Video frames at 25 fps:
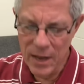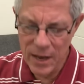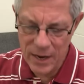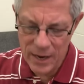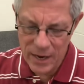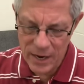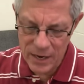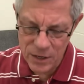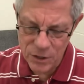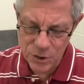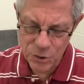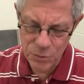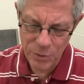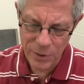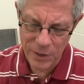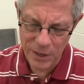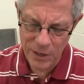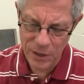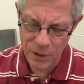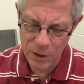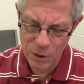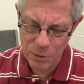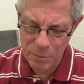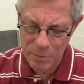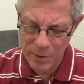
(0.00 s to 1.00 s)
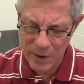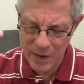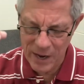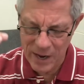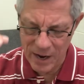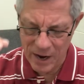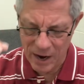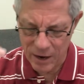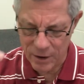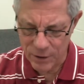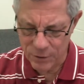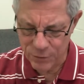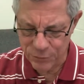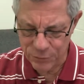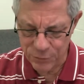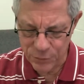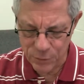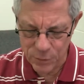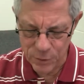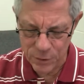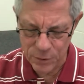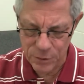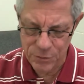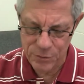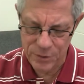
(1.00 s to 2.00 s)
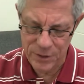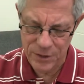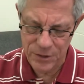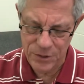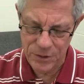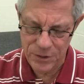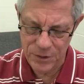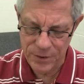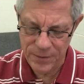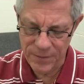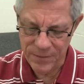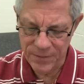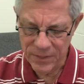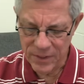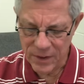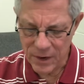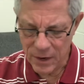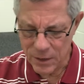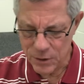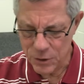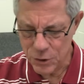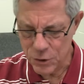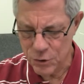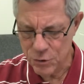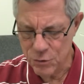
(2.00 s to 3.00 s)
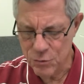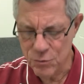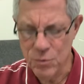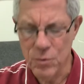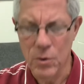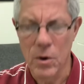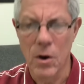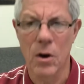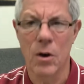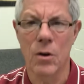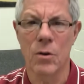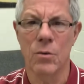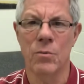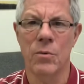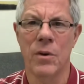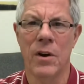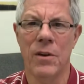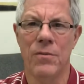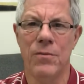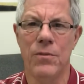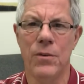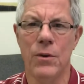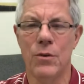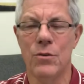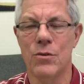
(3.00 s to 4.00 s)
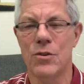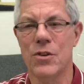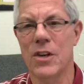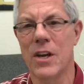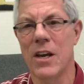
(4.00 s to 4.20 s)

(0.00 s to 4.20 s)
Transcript: He's willing to be our fortress, a strong refuge.